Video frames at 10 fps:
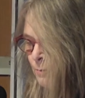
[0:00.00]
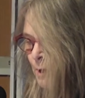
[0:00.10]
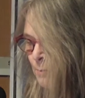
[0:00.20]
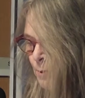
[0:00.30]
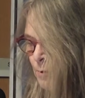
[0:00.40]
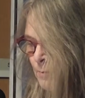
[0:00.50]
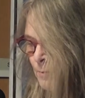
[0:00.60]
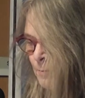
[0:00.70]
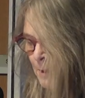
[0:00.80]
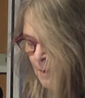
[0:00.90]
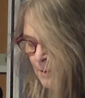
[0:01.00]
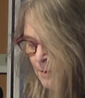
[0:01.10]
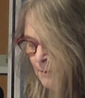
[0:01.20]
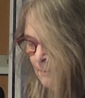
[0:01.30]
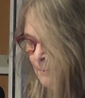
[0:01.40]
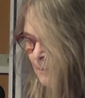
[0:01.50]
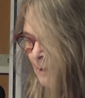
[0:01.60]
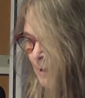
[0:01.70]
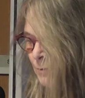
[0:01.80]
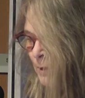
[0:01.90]
write poems because
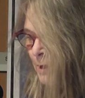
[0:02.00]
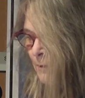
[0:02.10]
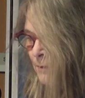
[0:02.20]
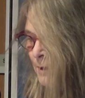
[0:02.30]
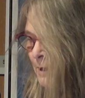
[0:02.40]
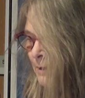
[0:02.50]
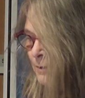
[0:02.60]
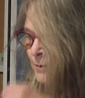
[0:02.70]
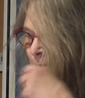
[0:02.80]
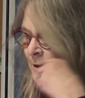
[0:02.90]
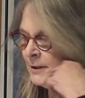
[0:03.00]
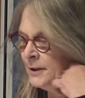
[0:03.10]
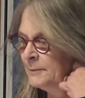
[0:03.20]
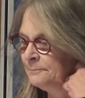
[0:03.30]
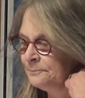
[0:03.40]
I tried everything else. And